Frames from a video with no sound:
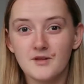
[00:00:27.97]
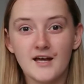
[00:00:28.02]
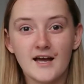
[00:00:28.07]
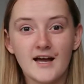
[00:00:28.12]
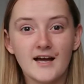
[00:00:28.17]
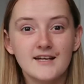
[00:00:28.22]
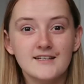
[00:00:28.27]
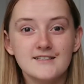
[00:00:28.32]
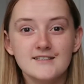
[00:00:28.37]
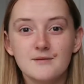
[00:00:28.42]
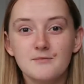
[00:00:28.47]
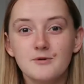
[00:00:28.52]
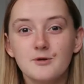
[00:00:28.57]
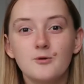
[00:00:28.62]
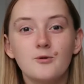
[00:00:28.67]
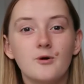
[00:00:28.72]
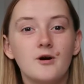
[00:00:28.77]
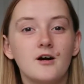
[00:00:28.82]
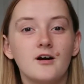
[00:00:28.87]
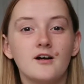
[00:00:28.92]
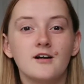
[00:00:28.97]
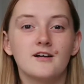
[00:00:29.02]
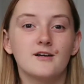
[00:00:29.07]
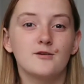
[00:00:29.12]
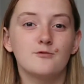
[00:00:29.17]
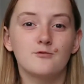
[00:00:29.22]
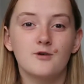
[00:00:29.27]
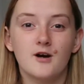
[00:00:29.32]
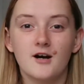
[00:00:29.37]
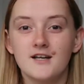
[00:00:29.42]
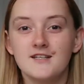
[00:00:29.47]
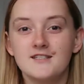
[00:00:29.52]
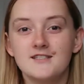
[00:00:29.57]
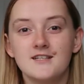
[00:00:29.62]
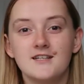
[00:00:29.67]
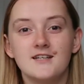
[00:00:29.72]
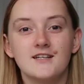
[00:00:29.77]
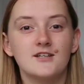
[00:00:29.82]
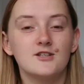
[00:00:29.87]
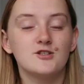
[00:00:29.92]
academic work and
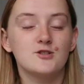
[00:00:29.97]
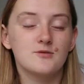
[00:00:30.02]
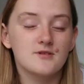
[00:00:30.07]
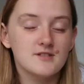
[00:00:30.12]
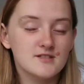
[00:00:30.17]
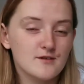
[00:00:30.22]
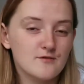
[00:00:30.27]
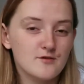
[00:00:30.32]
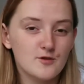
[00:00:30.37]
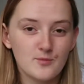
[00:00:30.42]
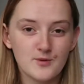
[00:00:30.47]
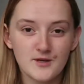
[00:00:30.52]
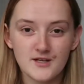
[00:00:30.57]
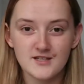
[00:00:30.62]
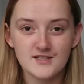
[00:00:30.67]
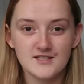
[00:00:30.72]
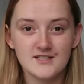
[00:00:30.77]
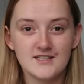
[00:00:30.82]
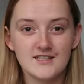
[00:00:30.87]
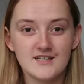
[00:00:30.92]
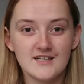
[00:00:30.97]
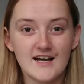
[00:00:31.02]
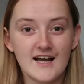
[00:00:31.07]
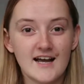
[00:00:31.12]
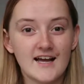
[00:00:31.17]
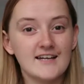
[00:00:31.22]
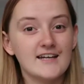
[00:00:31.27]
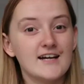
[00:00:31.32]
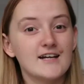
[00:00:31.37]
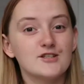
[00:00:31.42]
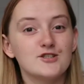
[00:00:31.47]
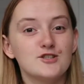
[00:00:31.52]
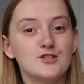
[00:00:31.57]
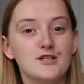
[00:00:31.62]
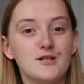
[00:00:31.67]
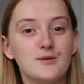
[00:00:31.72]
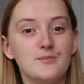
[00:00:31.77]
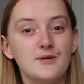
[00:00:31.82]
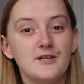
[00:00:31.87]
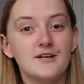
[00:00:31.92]
writing and doing stuff for the PhD can
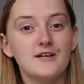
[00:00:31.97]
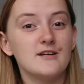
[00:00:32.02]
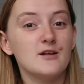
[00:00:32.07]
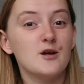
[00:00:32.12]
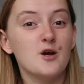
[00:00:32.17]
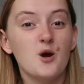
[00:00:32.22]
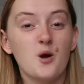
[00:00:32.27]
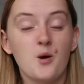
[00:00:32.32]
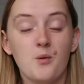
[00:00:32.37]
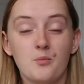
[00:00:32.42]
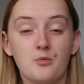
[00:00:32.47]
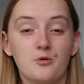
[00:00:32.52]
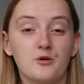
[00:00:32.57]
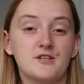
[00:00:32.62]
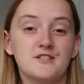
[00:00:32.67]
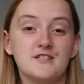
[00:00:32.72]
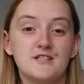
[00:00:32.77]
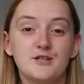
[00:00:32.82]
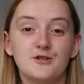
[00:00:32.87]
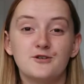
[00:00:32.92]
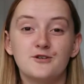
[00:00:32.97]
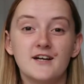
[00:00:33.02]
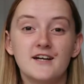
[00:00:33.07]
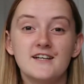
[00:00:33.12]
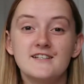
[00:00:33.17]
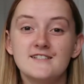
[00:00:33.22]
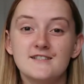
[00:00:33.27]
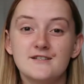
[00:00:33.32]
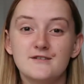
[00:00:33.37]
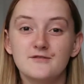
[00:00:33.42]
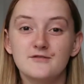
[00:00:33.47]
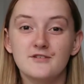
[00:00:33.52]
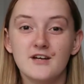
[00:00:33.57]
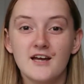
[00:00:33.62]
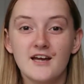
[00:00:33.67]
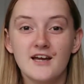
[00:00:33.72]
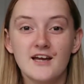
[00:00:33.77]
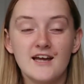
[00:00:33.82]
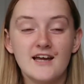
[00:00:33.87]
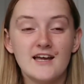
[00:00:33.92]
actually be pretty creative,
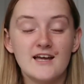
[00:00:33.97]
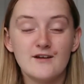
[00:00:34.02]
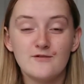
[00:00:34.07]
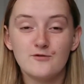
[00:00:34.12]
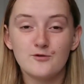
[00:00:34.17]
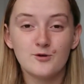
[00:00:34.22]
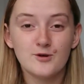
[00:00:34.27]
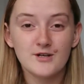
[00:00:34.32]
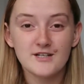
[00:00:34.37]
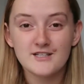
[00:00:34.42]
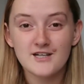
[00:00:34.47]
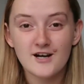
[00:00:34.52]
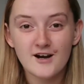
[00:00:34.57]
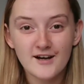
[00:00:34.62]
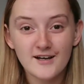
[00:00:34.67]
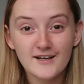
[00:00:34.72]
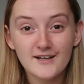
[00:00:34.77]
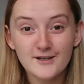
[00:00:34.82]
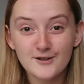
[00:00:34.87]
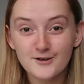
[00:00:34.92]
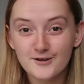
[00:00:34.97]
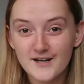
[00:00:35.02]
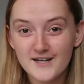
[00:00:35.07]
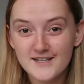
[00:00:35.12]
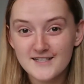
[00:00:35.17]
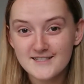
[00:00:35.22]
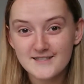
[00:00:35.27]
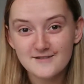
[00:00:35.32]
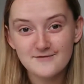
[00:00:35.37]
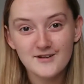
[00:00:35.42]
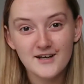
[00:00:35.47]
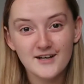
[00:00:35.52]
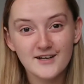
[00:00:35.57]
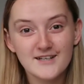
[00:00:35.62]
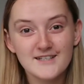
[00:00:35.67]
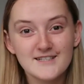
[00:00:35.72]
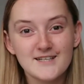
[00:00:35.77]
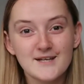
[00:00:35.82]
if not entirely creative, and I